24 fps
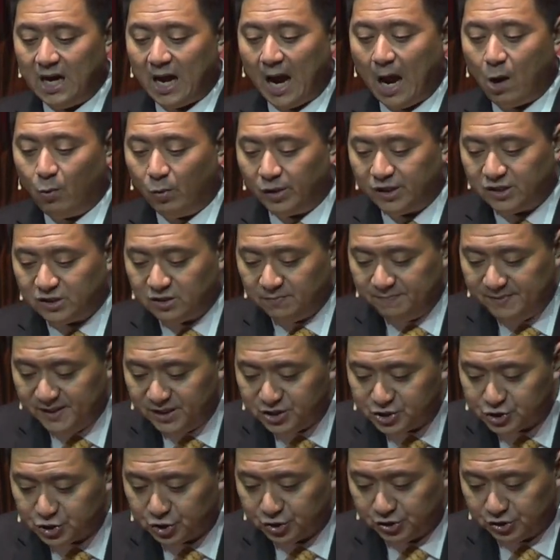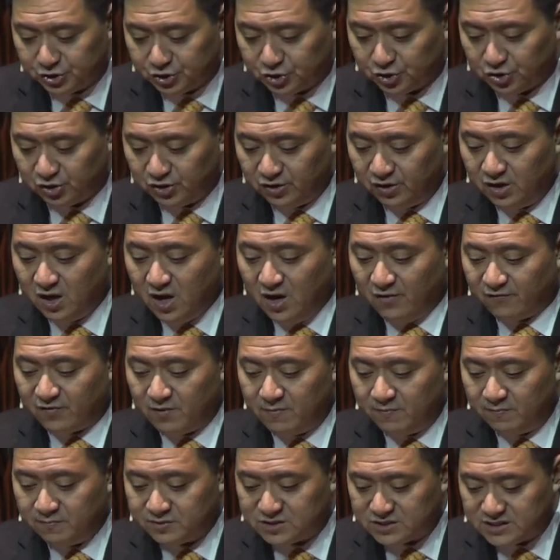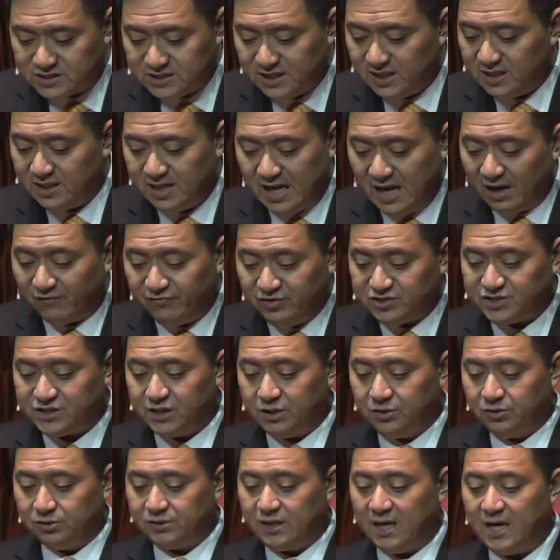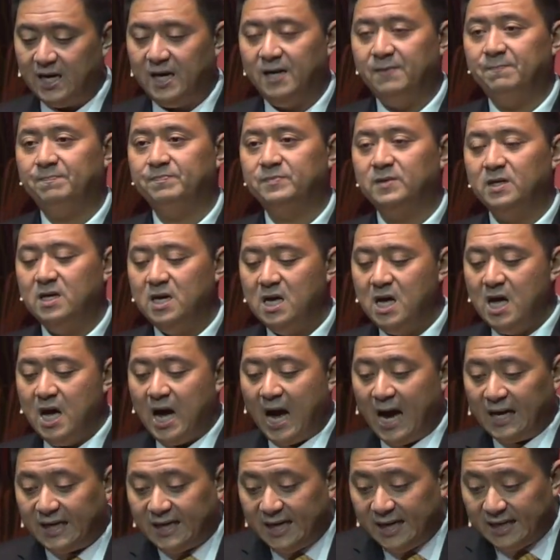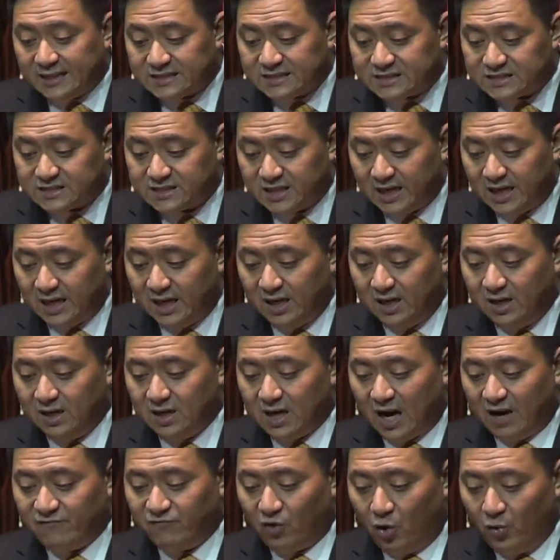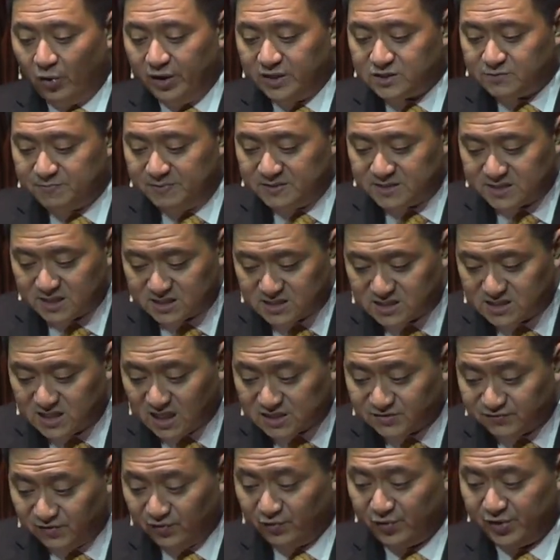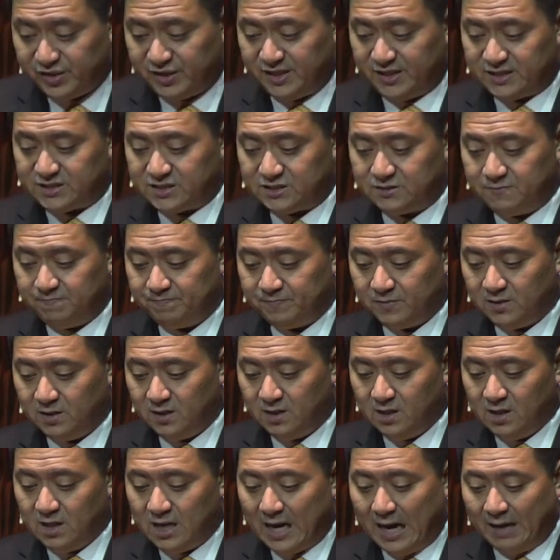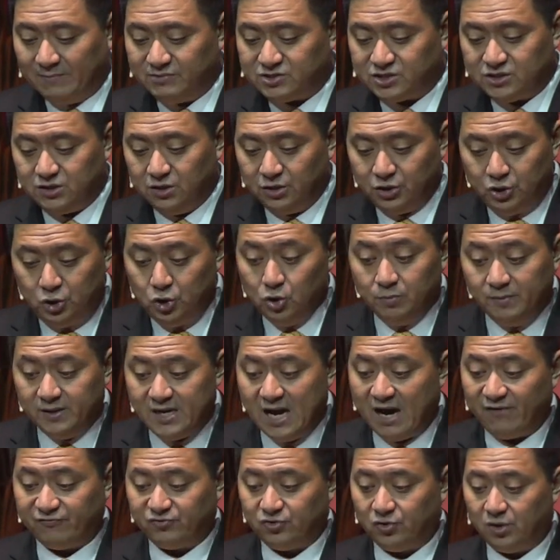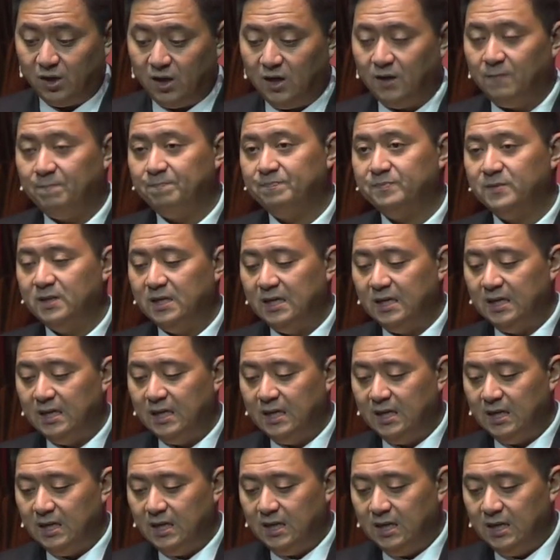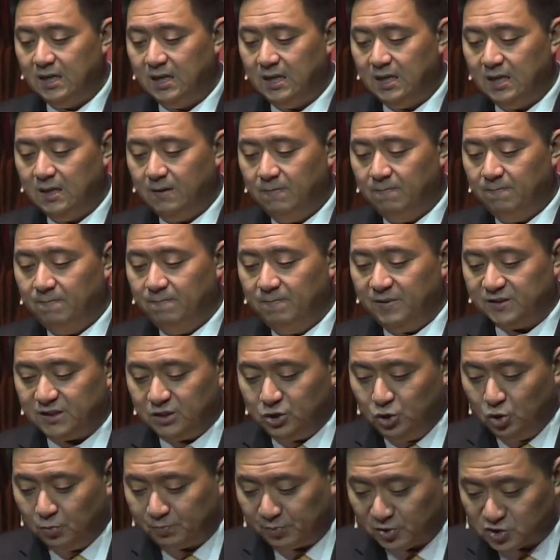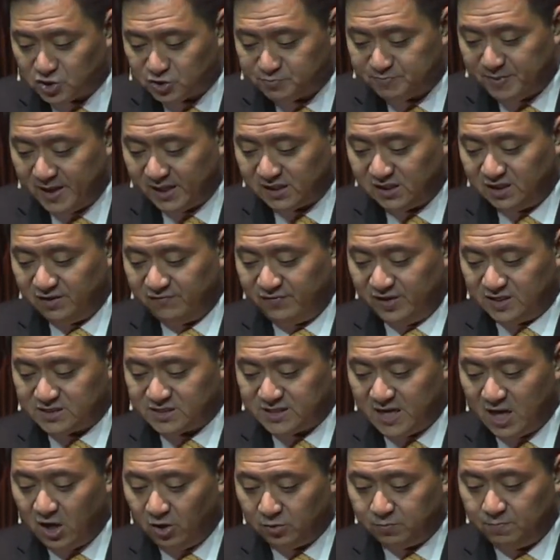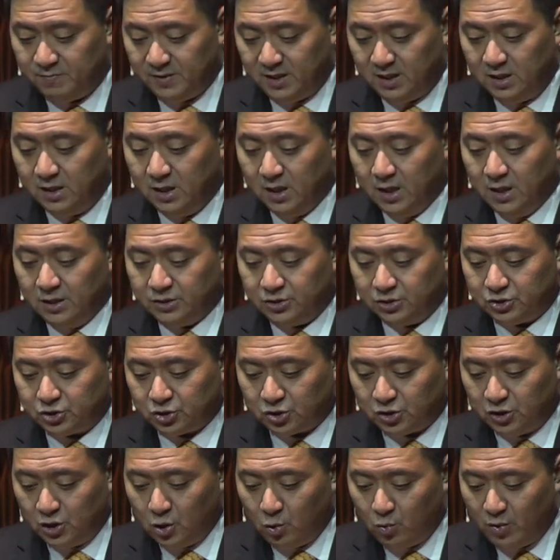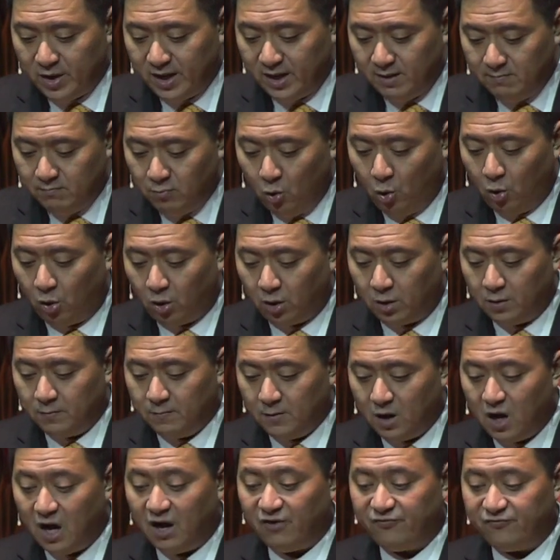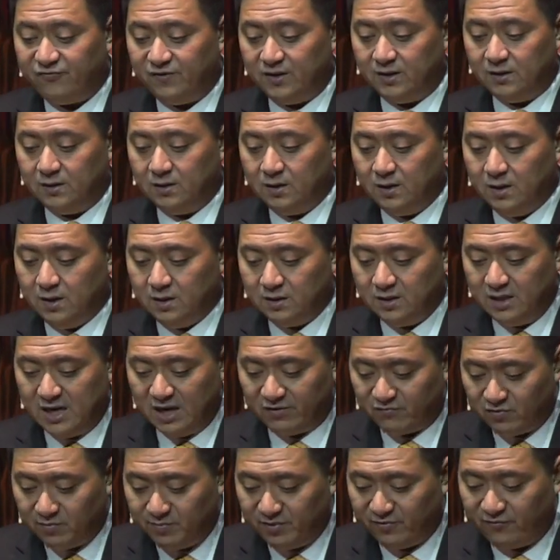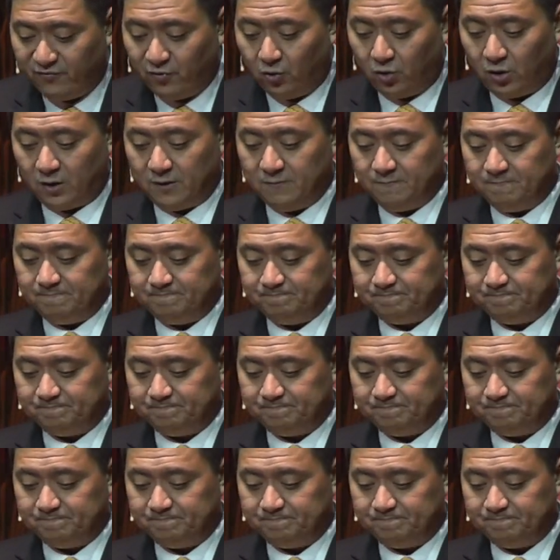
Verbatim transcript: I wanted to be sure to turn from sin every single time. I can't say I've always been successful with this. I'm still human after all. But the new perspective has helped me to turn away more often than ever before.